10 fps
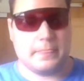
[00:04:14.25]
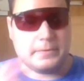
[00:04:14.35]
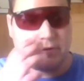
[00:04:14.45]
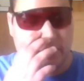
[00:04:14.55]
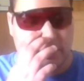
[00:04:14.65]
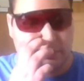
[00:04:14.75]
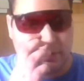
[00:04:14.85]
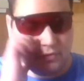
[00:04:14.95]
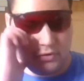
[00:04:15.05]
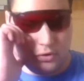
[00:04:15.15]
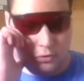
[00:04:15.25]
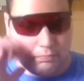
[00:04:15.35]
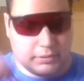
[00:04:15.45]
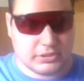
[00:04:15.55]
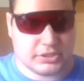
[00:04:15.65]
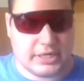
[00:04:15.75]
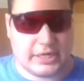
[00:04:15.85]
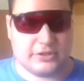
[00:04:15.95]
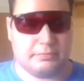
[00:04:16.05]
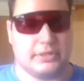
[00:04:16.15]
you're getting rid of the whole budget
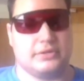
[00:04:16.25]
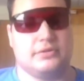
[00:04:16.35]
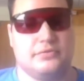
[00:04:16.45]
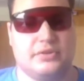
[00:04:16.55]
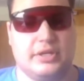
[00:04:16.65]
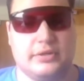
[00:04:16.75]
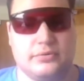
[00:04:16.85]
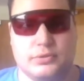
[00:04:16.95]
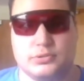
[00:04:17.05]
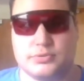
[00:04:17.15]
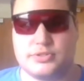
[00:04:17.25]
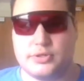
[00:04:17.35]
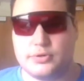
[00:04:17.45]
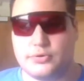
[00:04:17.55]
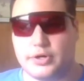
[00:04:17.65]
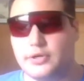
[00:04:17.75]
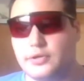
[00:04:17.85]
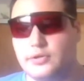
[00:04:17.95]
aspect of sound, which was so great.